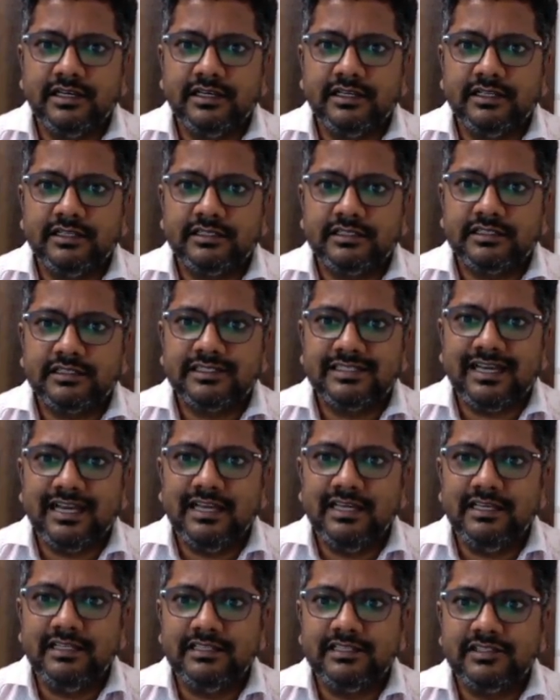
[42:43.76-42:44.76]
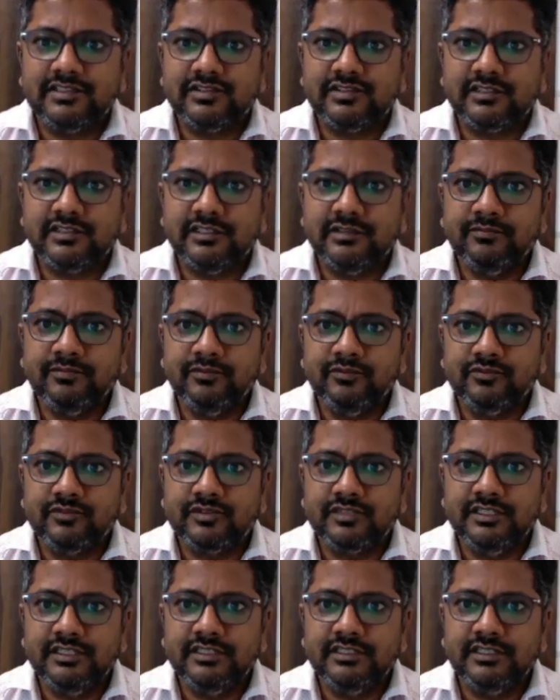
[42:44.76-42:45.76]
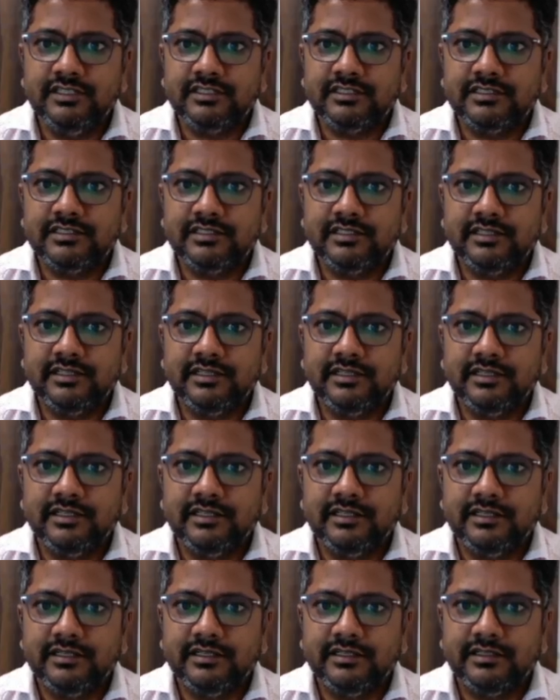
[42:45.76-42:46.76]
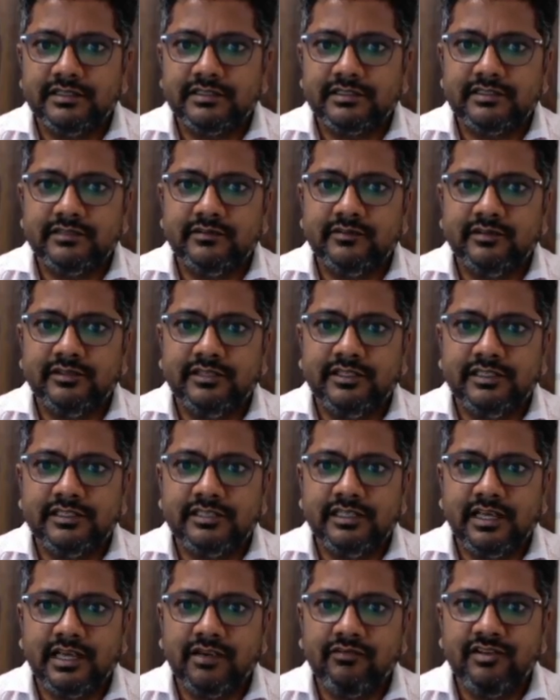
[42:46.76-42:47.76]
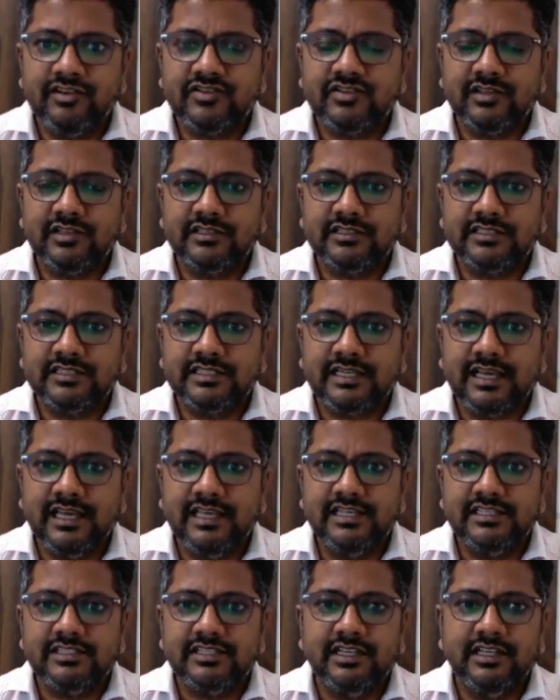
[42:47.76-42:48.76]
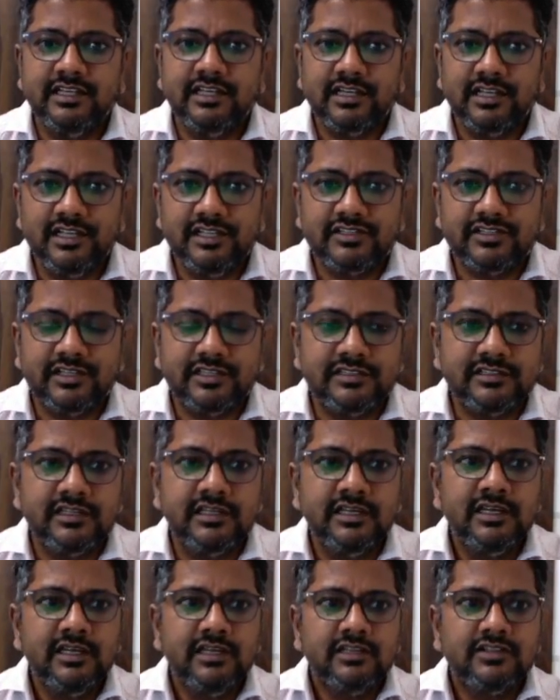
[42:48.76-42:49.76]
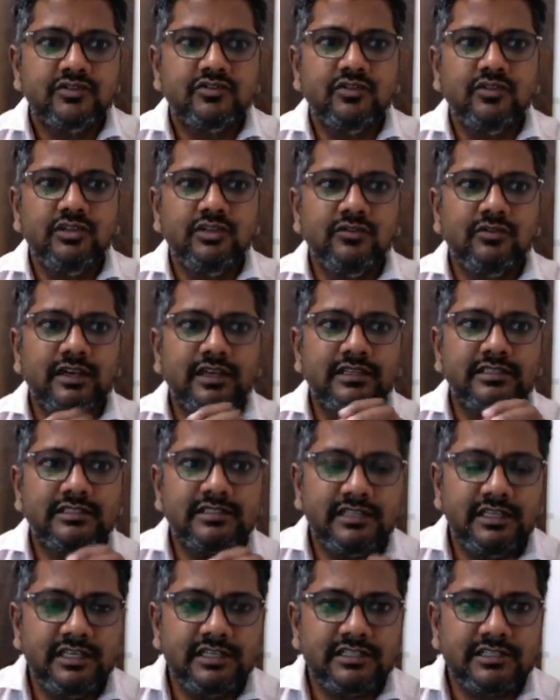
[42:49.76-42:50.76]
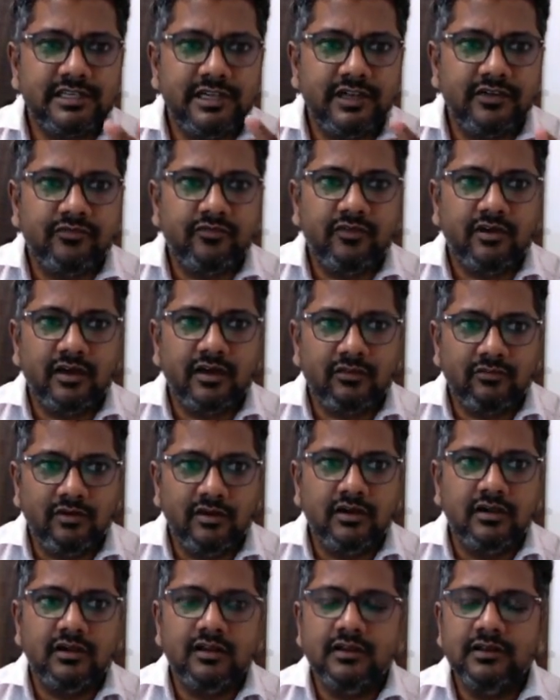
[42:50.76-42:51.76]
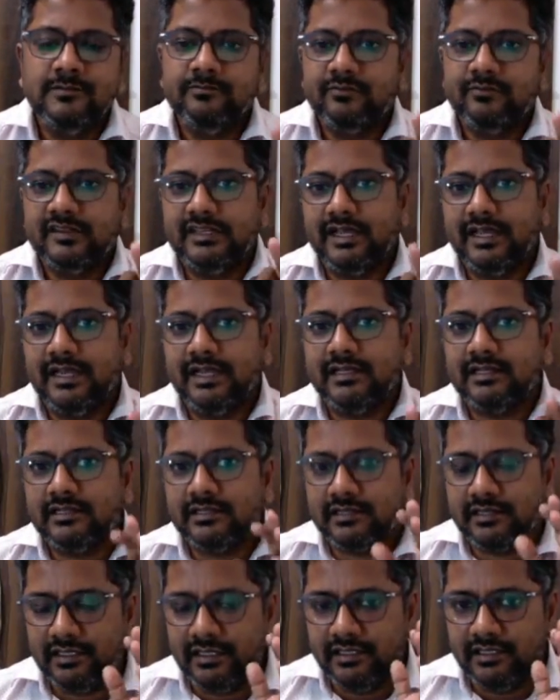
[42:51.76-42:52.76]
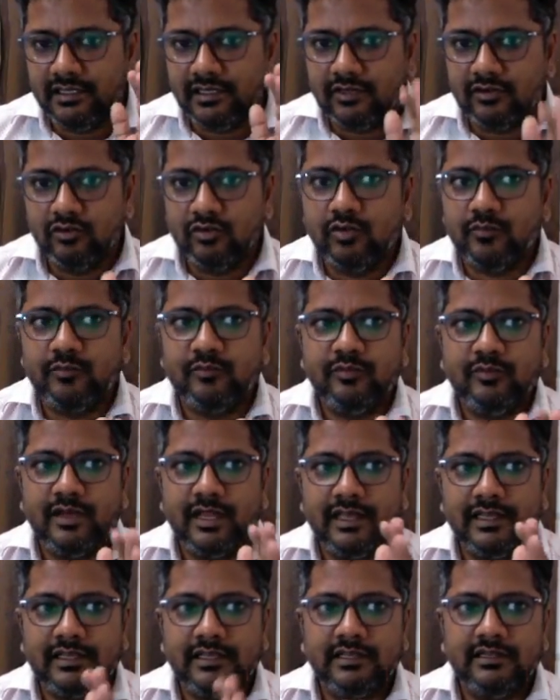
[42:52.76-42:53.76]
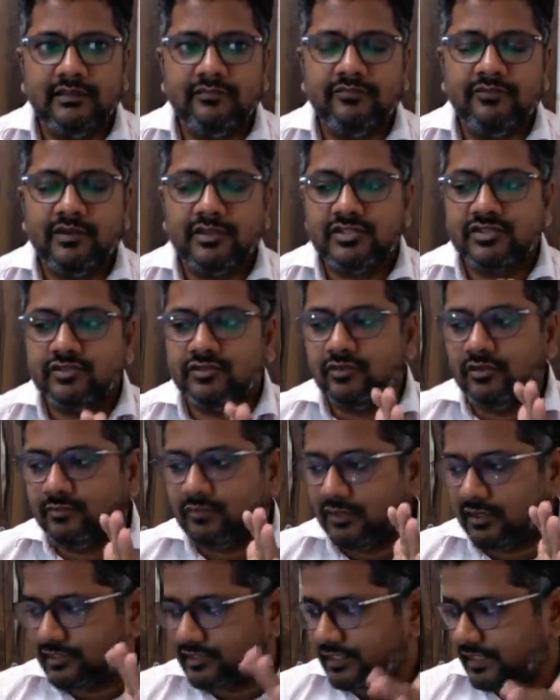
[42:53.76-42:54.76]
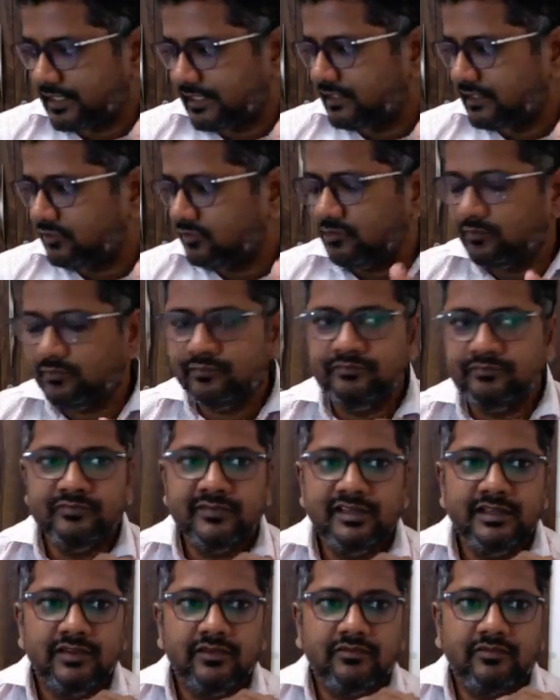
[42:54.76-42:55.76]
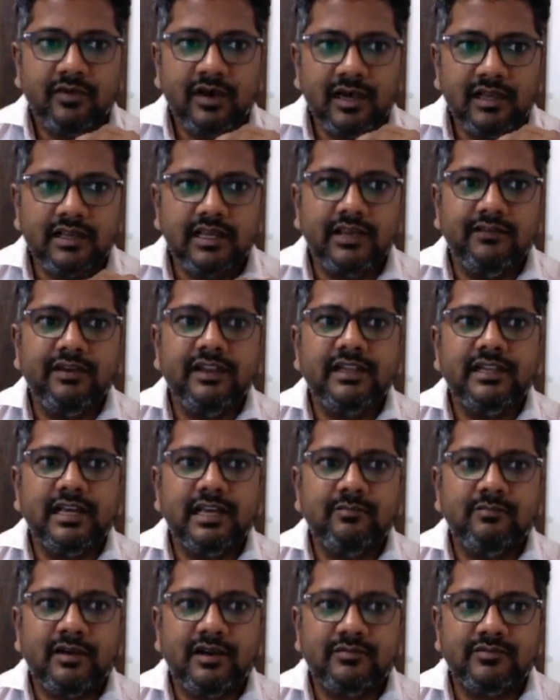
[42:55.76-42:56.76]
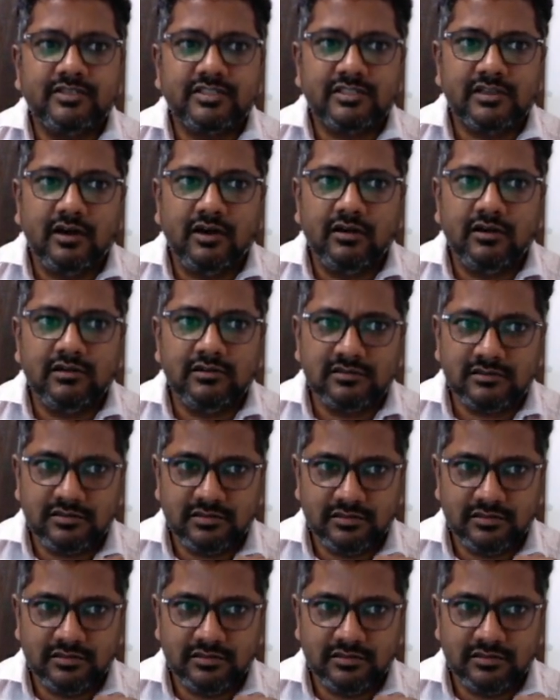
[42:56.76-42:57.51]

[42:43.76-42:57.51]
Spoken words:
size, if you see this this equation, size increases. So you can say straightforward that in a group, like in first group or second group, for given type of salt,